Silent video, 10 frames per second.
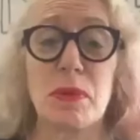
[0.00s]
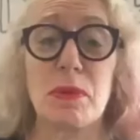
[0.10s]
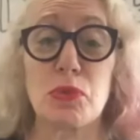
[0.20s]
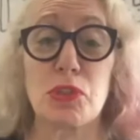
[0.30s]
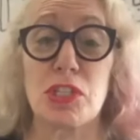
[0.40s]

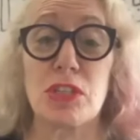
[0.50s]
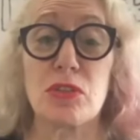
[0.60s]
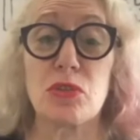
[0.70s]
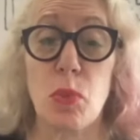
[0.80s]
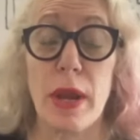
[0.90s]
been
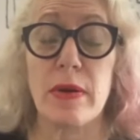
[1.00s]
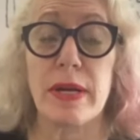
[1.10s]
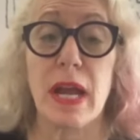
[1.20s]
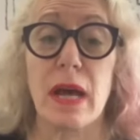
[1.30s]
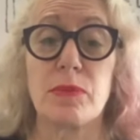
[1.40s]
produced, where
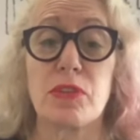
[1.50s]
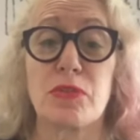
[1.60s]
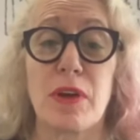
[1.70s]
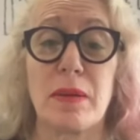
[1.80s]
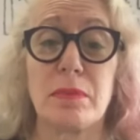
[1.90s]
it comes
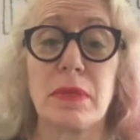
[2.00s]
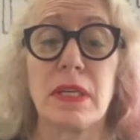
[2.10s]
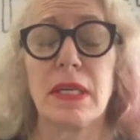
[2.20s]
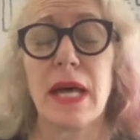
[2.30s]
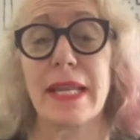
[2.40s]
from,
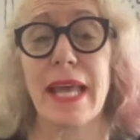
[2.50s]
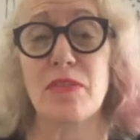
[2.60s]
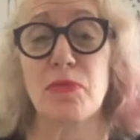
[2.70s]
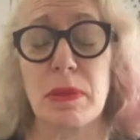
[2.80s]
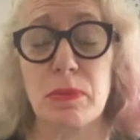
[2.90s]
and
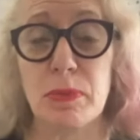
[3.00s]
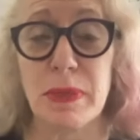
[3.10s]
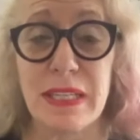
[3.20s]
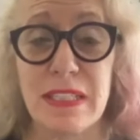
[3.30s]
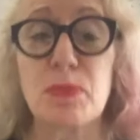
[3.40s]
have people
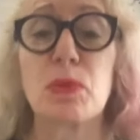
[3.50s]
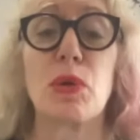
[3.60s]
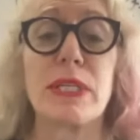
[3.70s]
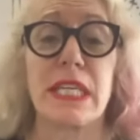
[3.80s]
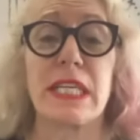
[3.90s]
been
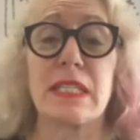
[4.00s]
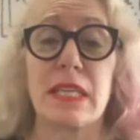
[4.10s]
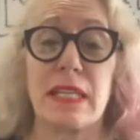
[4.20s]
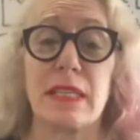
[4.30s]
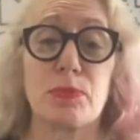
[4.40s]
exploited
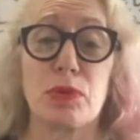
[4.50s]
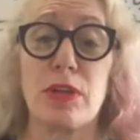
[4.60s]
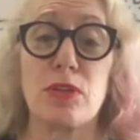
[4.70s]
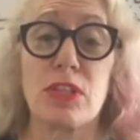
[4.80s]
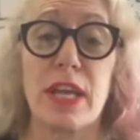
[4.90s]
in the
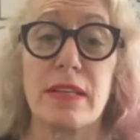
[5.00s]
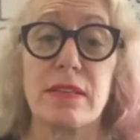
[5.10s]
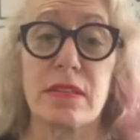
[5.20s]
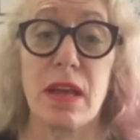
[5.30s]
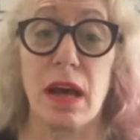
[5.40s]

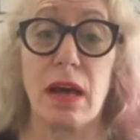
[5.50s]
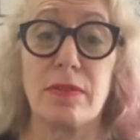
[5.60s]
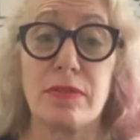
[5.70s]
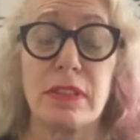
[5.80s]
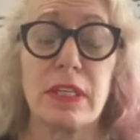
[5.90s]
process
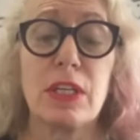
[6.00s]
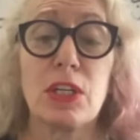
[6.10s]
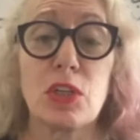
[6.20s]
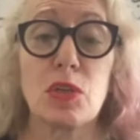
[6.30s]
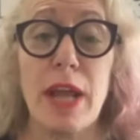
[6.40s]
of
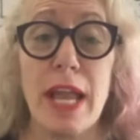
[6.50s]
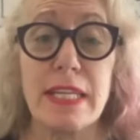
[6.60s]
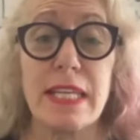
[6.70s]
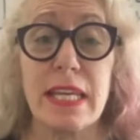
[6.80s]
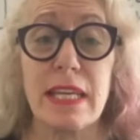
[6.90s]

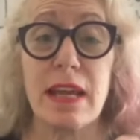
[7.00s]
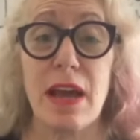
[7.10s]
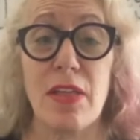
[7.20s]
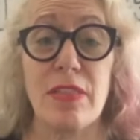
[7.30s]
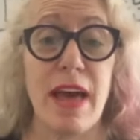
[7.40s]
creating
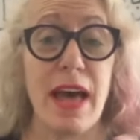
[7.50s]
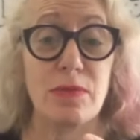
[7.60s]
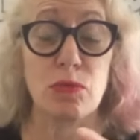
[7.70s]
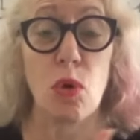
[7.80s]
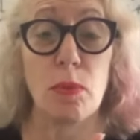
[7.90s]

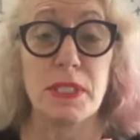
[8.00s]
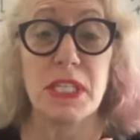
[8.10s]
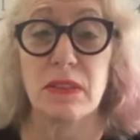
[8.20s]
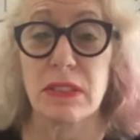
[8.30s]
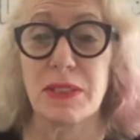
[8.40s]
that raw
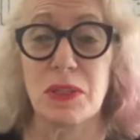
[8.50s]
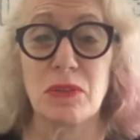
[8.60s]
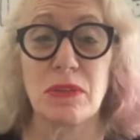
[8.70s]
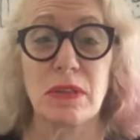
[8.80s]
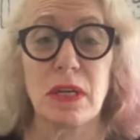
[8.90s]
material,